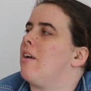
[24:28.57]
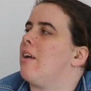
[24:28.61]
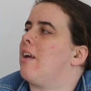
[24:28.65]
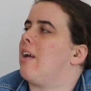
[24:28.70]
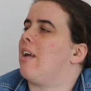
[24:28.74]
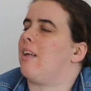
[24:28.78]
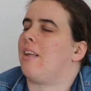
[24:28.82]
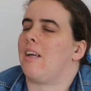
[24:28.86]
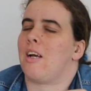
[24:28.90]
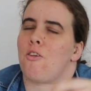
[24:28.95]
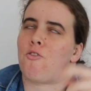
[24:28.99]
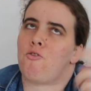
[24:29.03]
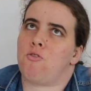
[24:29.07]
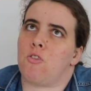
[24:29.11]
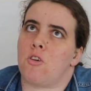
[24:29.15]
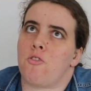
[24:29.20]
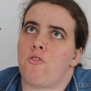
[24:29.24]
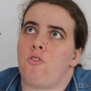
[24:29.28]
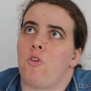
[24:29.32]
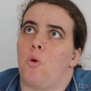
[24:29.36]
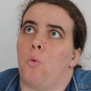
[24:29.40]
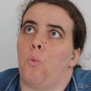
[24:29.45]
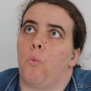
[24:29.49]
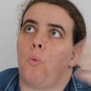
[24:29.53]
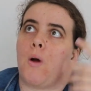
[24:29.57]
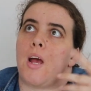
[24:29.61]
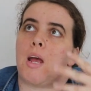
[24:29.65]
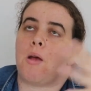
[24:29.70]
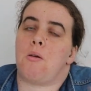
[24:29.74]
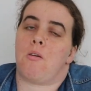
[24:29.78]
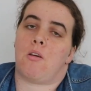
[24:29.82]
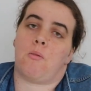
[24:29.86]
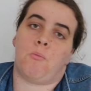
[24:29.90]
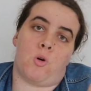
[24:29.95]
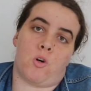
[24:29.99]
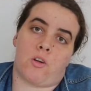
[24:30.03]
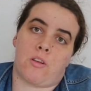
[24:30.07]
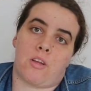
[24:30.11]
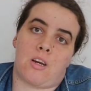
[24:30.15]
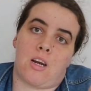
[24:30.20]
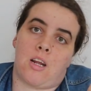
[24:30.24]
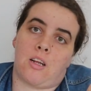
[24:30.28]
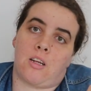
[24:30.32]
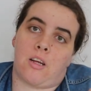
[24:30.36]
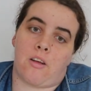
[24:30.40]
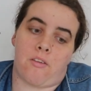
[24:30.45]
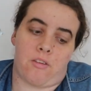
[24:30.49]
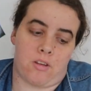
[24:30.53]
he likes Roger way more than
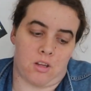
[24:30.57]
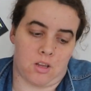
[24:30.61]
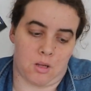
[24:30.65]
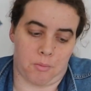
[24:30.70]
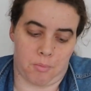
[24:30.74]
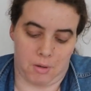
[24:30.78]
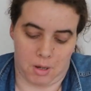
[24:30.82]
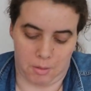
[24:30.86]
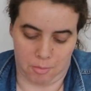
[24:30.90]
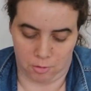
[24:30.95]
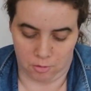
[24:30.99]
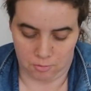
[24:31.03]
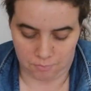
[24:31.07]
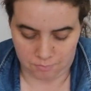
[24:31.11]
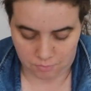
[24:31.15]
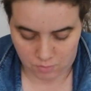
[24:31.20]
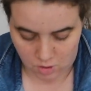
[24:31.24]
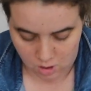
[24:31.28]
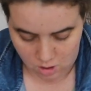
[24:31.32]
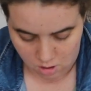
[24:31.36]
he likes the other people.